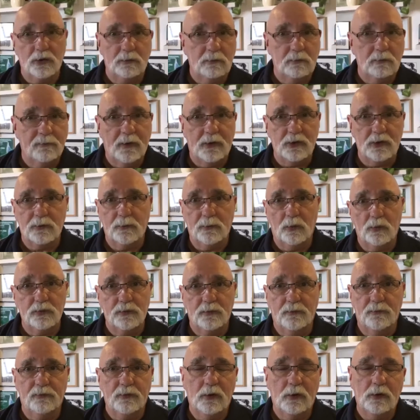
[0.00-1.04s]
and vegetables
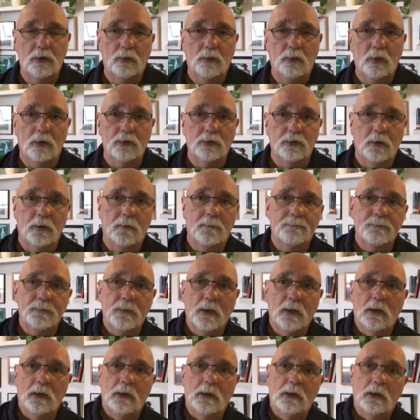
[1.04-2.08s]
and fruit and whatnot.
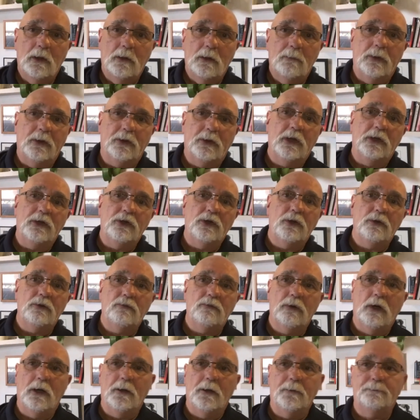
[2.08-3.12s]
But can you